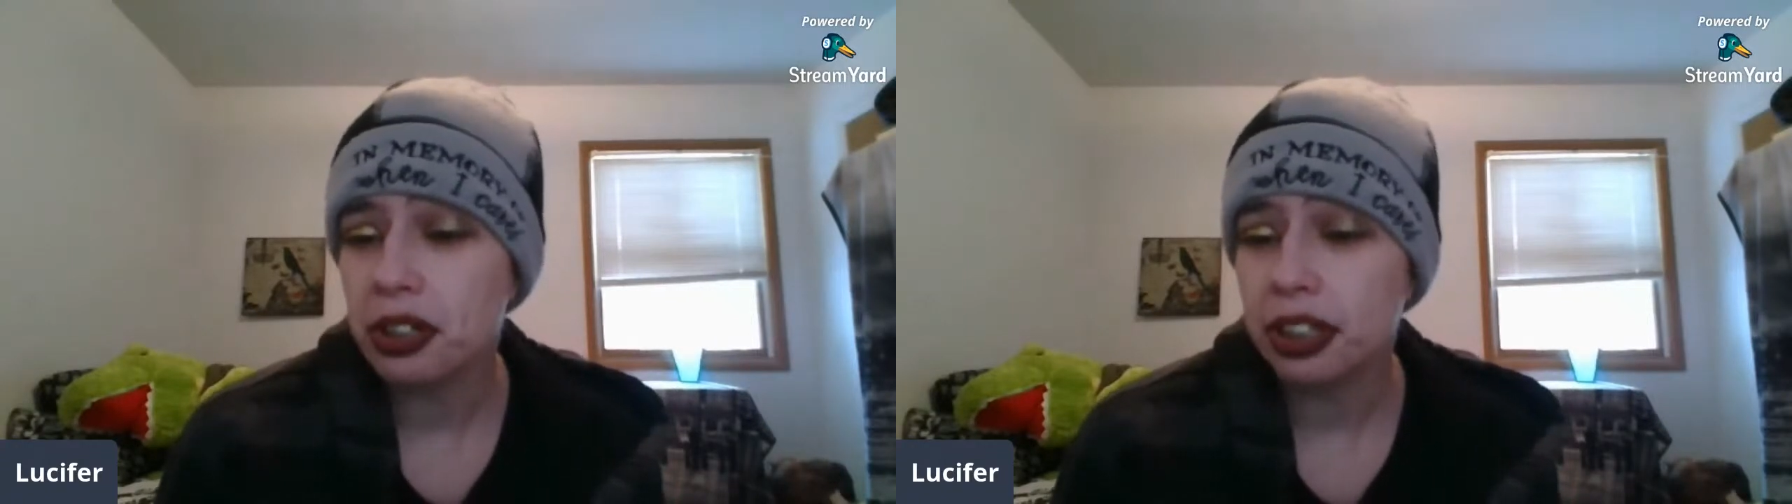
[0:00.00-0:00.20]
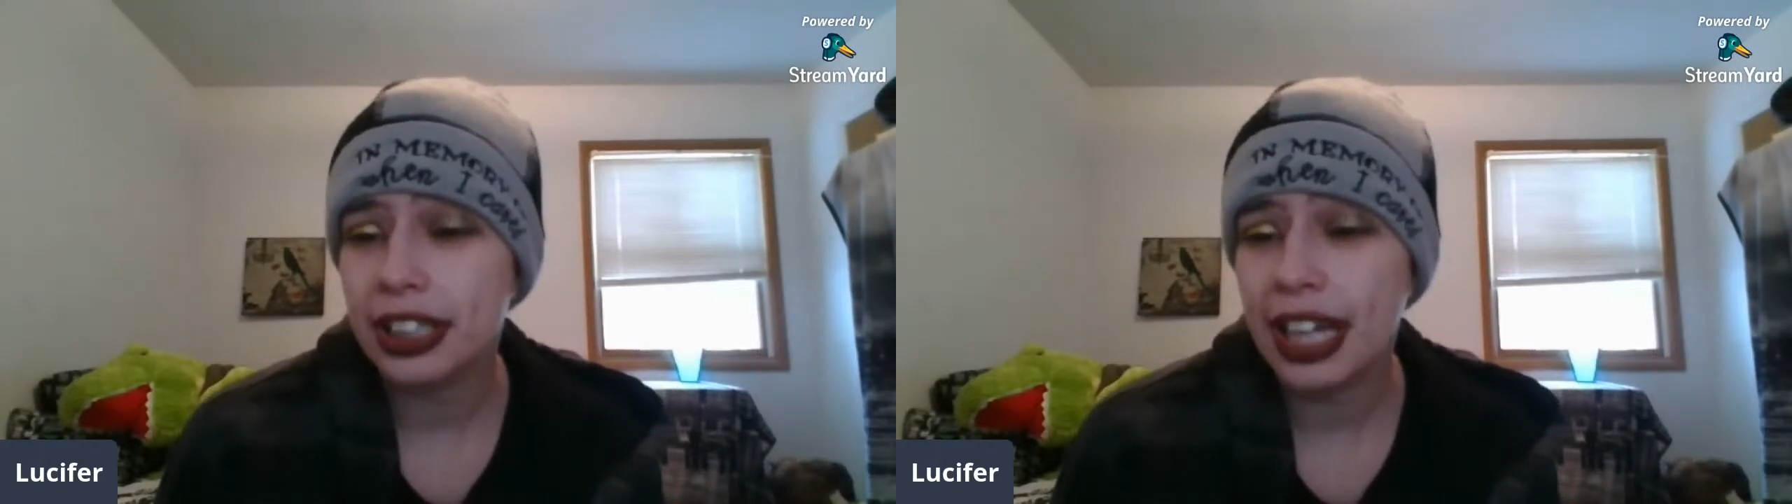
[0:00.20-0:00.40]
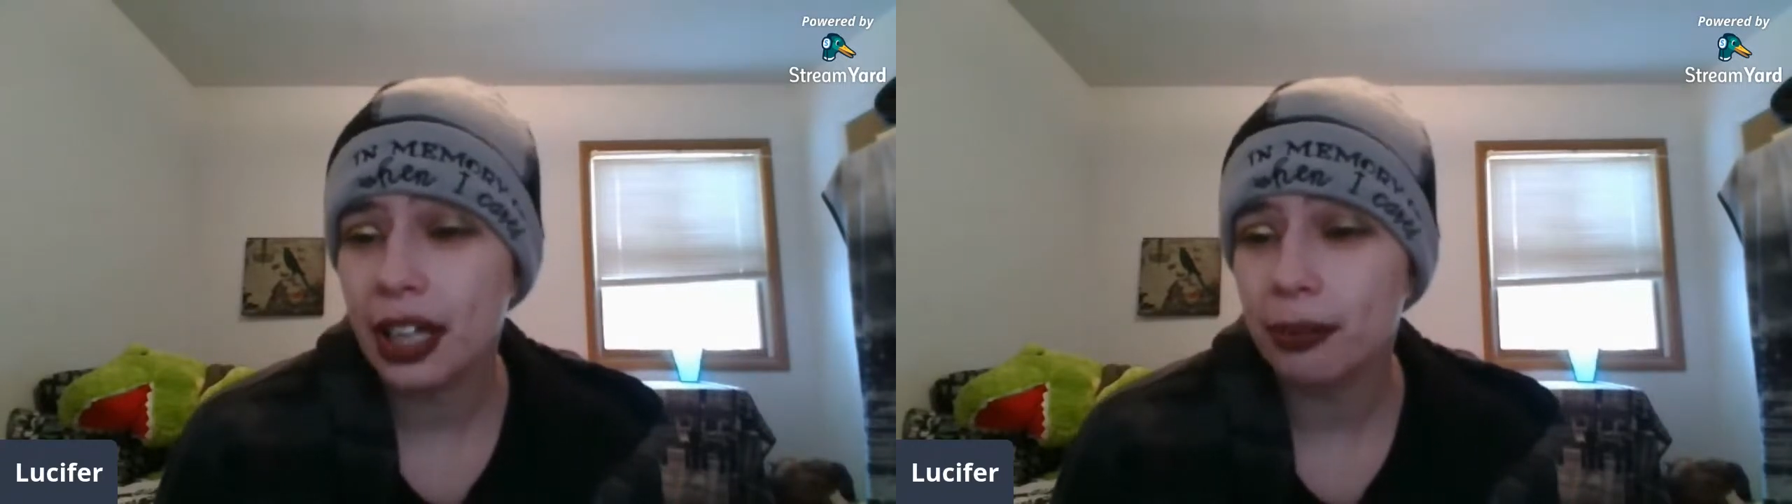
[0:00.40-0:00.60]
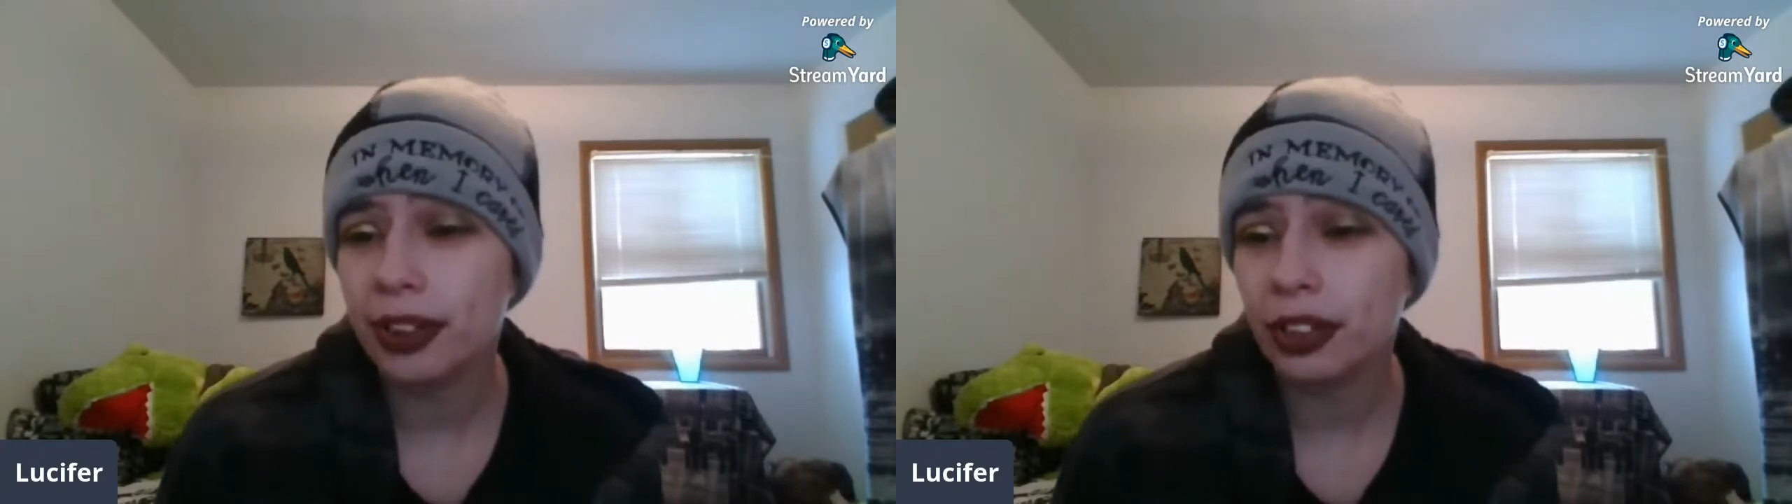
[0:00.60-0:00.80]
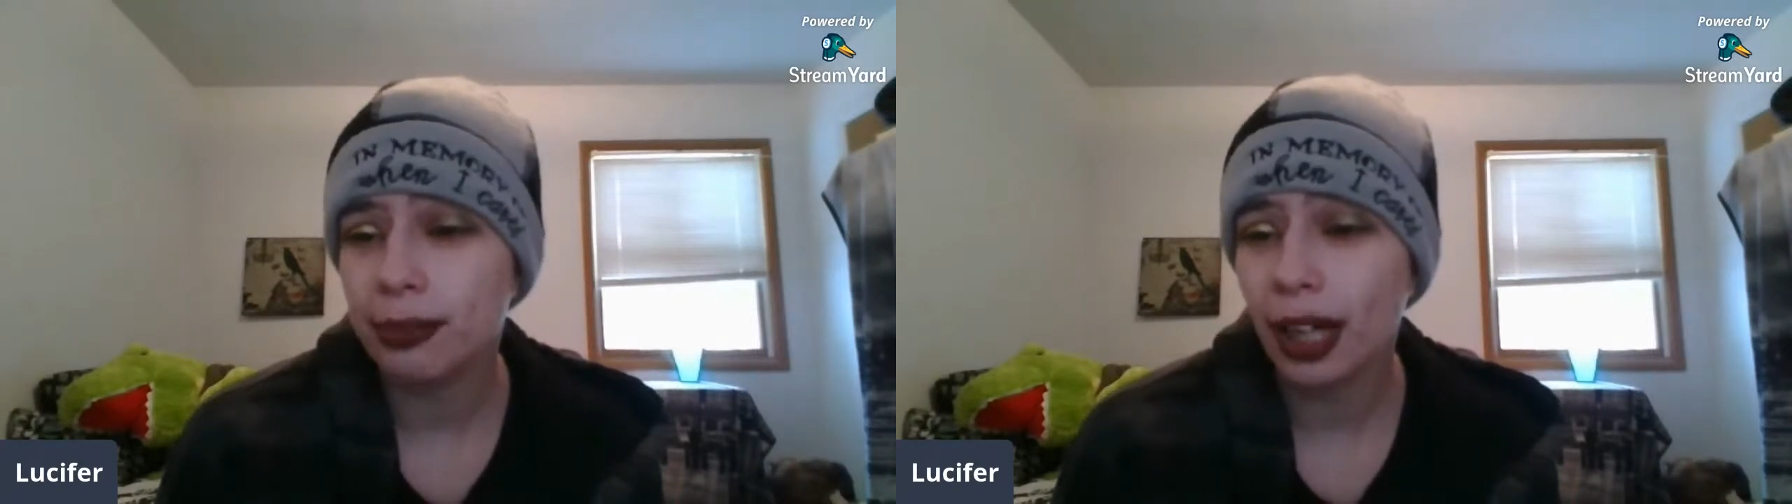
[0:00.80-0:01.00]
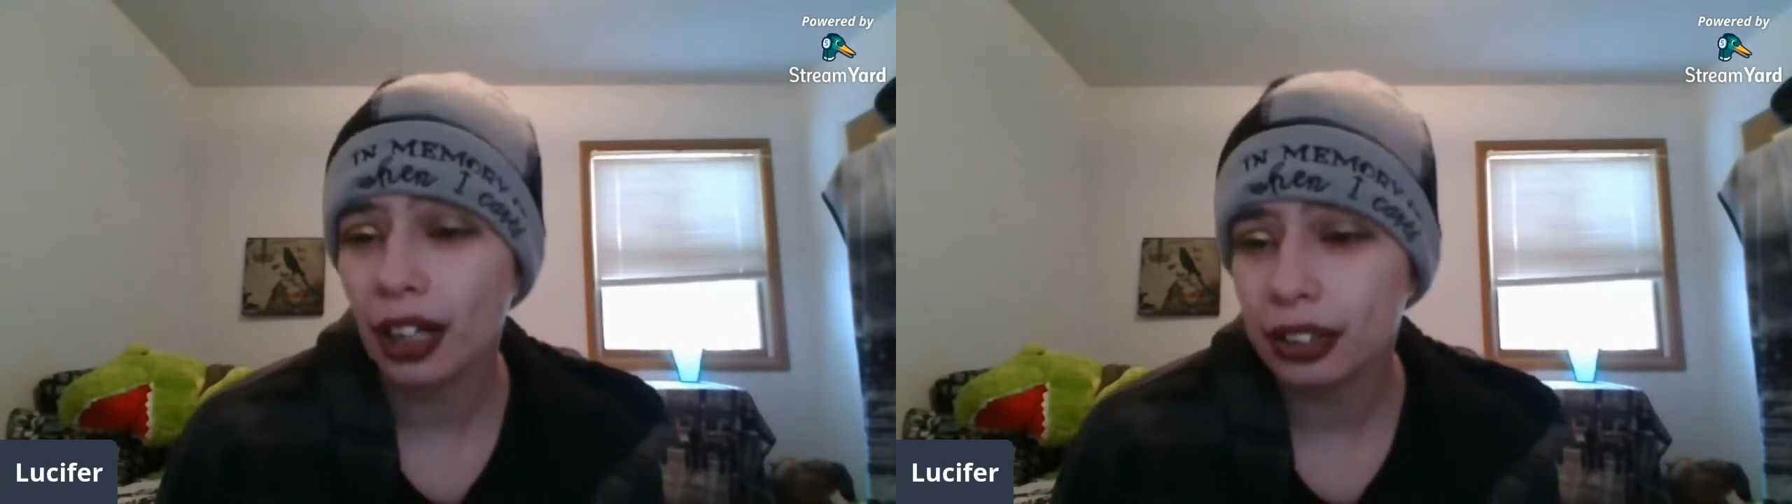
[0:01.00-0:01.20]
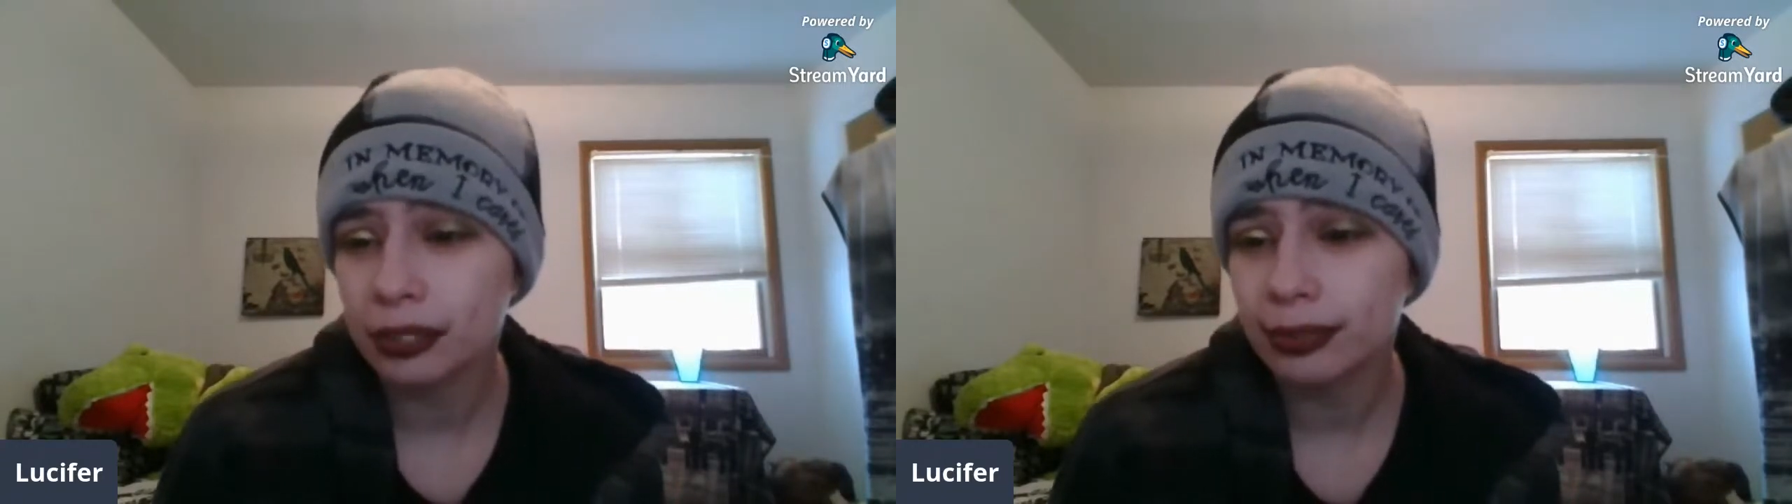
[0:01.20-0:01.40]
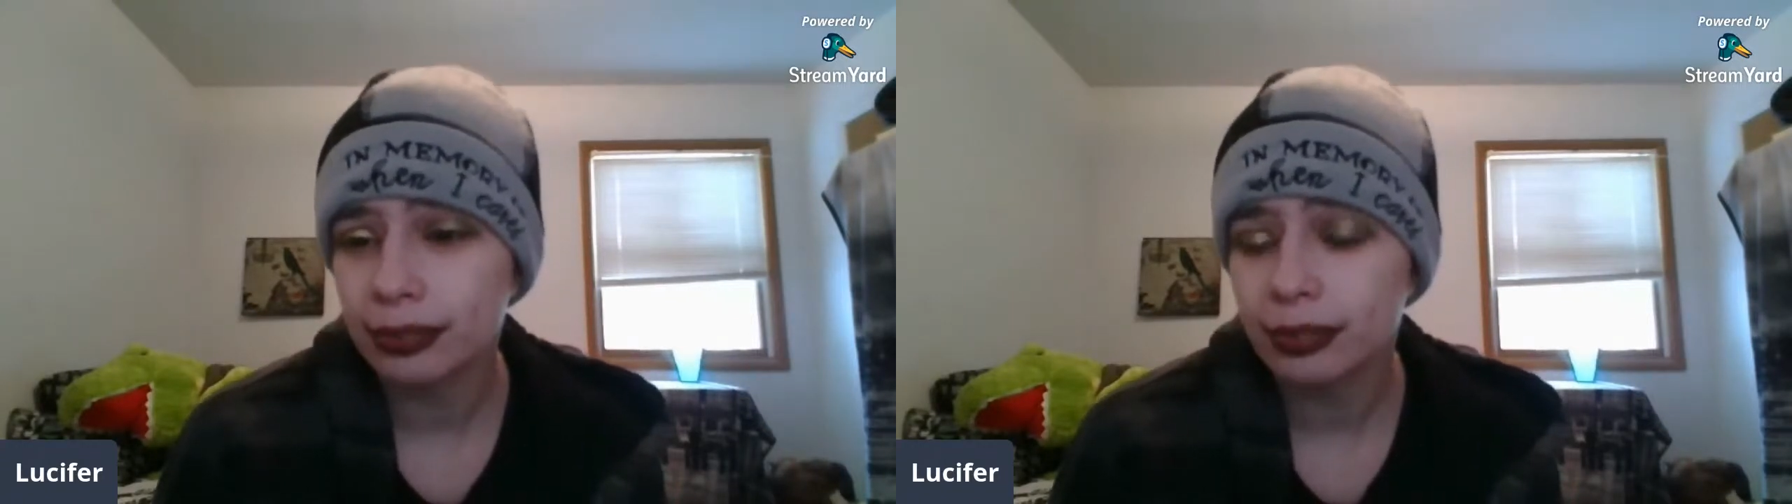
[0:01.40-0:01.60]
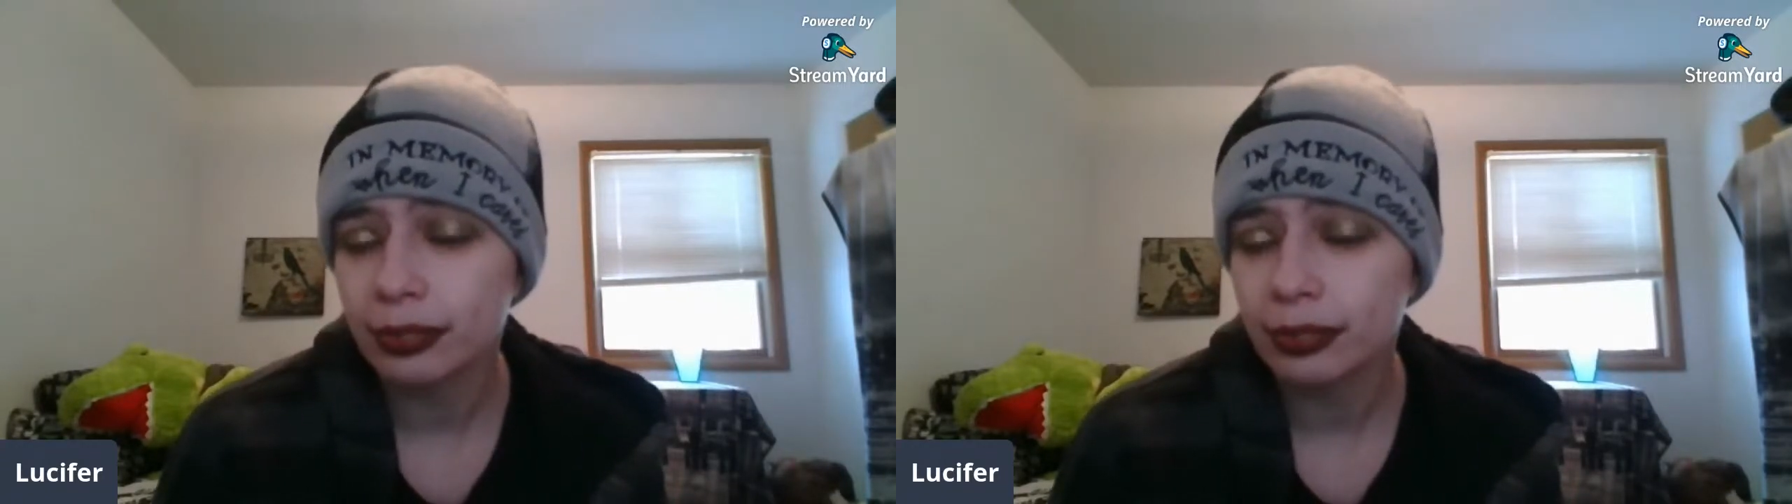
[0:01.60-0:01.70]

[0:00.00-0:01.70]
damn near the bottom.